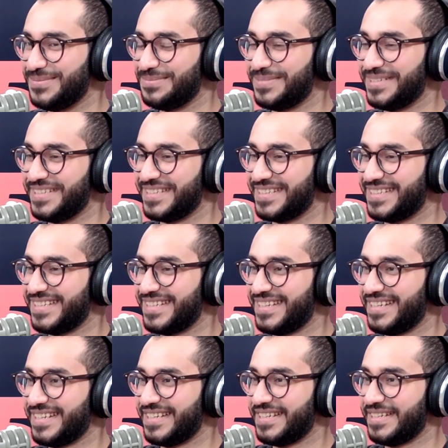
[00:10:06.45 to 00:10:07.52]
But
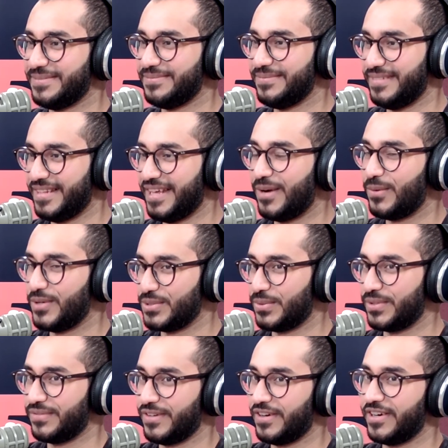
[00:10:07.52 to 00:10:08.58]
that was
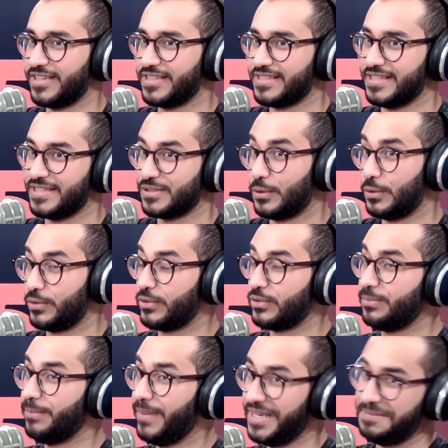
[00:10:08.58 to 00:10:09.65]
one of the hardest things. Although
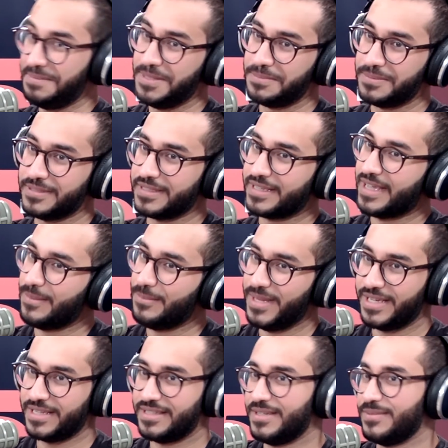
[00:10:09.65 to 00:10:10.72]
many people can
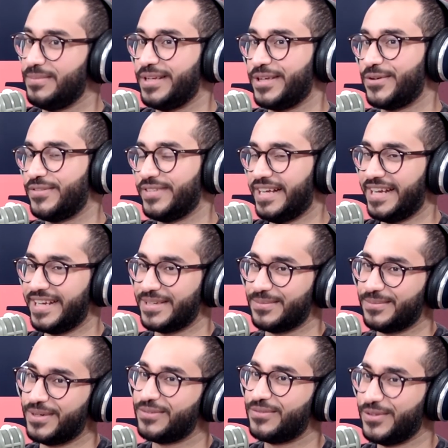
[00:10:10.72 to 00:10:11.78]
make it in a blink of an eye.
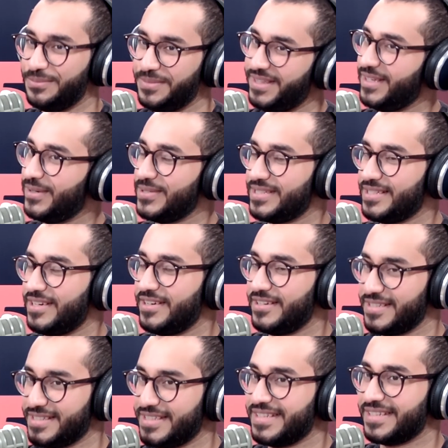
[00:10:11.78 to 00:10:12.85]
But for me, that was the hardest thing.